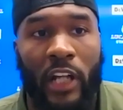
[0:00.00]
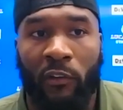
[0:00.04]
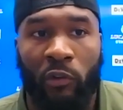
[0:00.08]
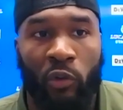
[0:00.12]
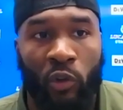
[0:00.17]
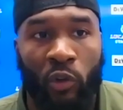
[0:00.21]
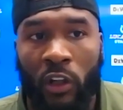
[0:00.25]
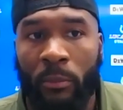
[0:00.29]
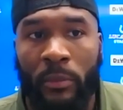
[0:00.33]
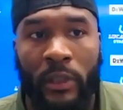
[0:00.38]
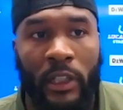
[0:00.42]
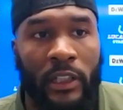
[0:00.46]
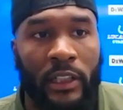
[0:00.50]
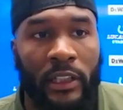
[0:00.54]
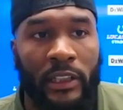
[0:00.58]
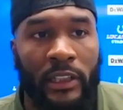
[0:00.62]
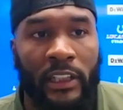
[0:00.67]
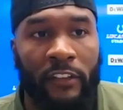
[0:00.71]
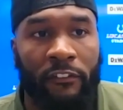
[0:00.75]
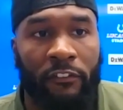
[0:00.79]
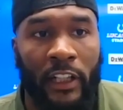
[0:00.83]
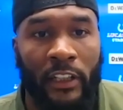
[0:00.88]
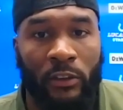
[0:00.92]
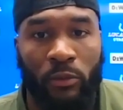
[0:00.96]
If we want to be a good
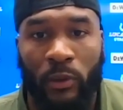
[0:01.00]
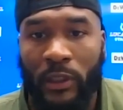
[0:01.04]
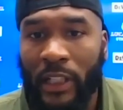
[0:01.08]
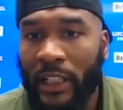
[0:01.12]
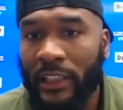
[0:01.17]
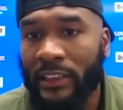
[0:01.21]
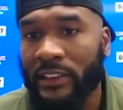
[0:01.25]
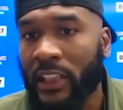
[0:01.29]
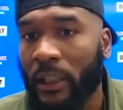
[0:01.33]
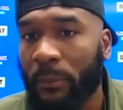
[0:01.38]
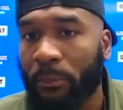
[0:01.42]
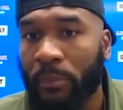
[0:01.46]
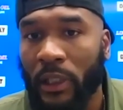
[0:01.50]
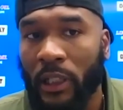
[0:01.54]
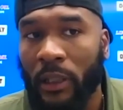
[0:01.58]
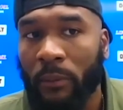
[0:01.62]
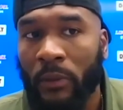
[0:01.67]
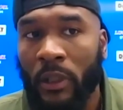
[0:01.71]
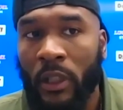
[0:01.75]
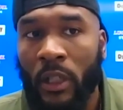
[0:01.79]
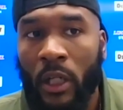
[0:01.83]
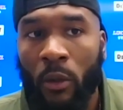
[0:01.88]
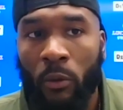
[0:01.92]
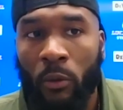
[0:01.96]
defense, we got to step up.
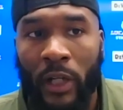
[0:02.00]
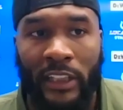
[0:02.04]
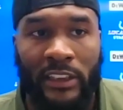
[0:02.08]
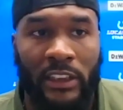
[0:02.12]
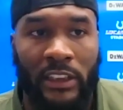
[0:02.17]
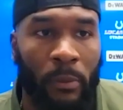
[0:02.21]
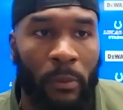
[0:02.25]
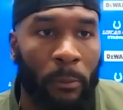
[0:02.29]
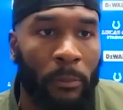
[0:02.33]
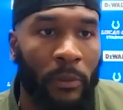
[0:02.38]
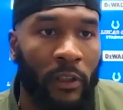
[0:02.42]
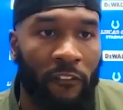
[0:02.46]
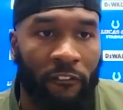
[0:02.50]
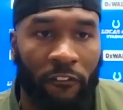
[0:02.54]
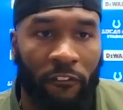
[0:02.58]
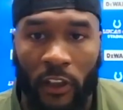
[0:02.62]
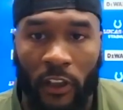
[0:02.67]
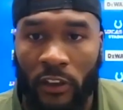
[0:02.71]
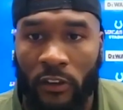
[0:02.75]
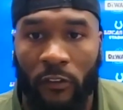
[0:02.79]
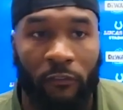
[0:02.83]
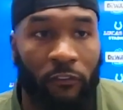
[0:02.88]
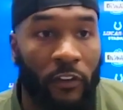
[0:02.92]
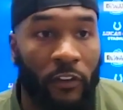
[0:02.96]
We got to step up in
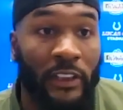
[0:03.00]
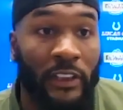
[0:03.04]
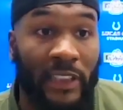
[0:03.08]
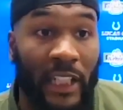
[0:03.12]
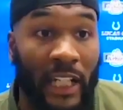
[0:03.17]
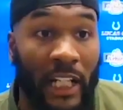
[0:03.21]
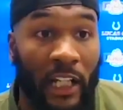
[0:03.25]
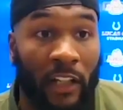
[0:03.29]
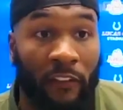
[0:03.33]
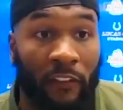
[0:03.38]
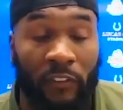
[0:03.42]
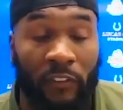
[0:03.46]
the first half,